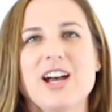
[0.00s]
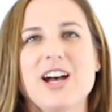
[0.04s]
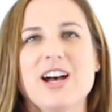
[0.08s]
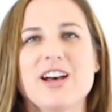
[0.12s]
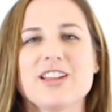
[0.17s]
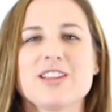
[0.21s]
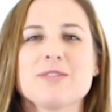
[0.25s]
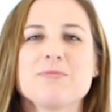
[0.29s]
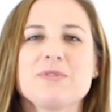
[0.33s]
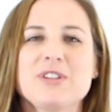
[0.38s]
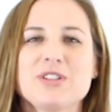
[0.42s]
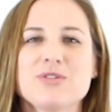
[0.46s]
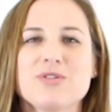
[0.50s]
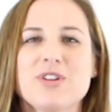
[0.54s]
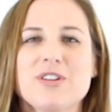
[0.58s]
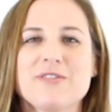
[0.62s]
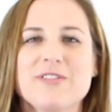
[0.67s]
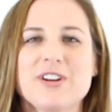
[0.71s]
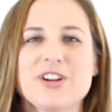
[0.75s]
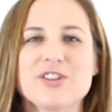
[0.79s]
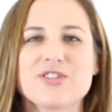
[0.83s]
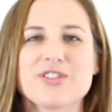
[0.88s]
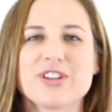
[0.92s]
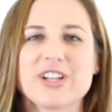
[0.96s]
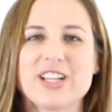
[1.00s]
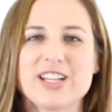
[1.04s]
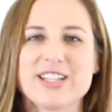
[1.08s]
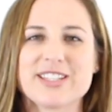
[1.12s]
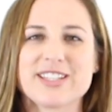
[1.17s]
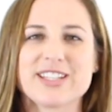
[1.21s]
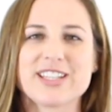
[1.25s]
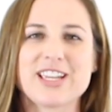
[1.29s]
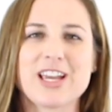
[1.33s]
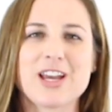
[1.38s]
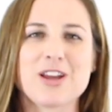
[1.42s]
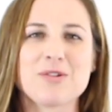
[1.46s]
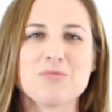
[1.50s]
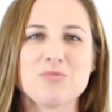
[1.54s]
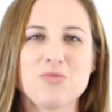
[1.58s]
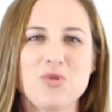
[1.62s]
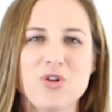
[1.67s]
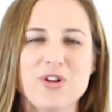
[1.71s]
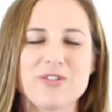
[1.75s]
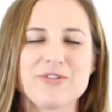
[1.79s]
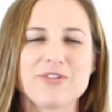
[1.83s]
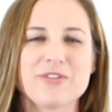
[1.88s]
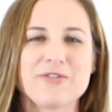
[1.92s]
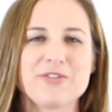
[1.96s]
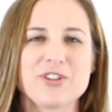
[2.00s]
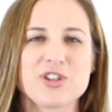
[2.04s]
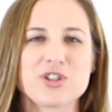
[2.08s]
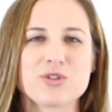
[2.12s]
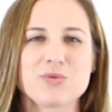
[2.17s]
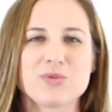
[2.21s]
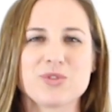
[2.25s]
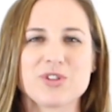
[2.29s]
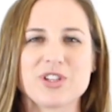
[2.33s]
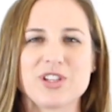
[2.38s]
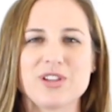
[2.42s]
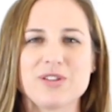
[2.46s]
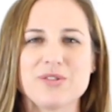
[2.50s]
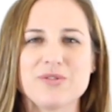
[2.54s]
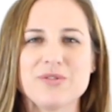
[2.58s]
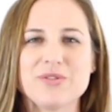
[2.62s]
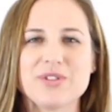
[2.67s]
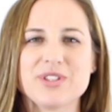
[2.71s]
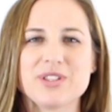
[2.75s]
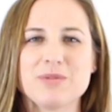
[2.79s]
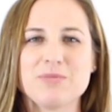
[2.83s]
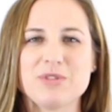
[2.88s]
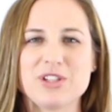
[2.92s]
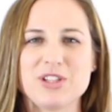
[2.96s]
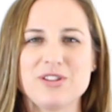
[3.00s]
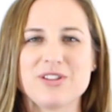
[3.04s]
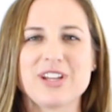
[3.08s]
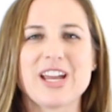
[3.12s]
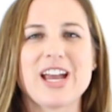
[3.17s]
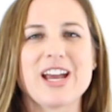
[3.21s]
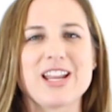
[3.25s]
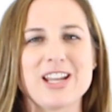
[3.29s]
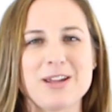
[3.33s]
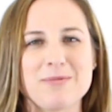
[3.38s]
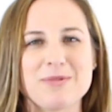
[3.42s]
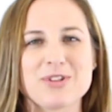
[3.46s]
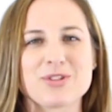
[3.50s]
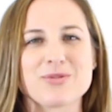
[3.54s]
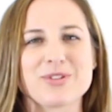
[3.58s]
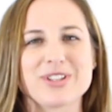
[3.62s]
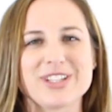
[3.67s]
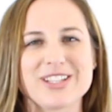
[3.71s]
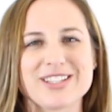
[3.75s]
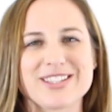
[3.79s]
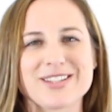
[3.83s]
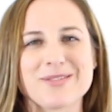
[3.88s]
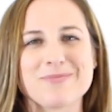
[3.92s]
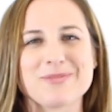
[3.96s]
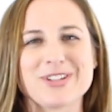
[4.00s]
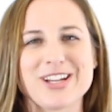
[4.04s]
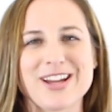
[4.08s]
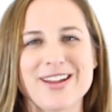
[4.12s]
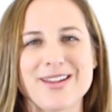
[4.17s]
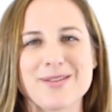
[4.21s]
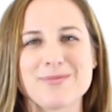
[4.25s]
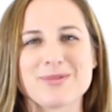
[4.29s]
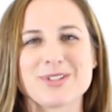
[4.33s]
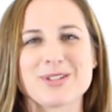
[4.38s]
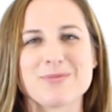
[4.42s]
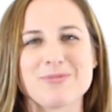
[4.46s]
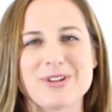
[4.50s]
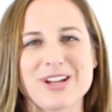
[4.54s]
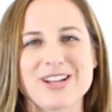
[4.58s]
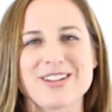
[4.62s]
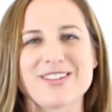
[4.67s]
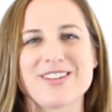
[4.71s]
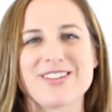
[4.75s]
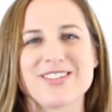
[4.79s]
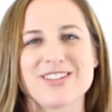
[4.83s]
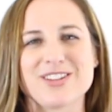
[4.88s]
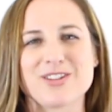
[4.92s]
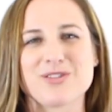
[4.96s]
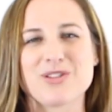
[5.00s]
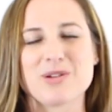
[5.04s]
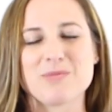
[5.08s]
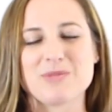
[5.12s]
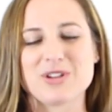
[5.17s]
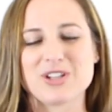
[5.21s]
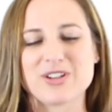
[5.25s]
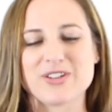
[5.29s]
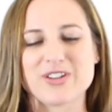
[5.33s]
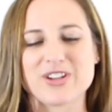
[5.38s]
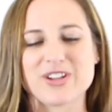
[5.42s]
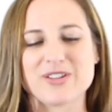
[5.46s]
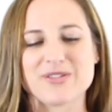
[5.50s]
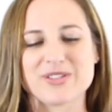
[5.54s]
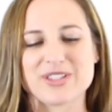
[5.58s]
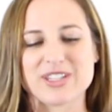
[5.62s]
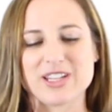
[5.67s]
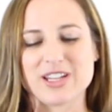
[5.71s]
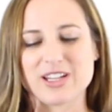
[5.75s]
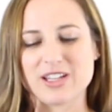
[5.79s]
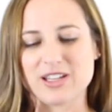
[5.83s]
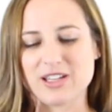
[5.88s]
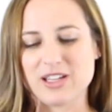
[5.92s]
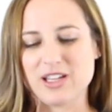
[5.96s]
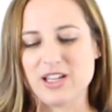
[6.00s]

Uh, the B twelve hundred is again more for visual use, but you can image with it sometimes, depending on the equipment you're using.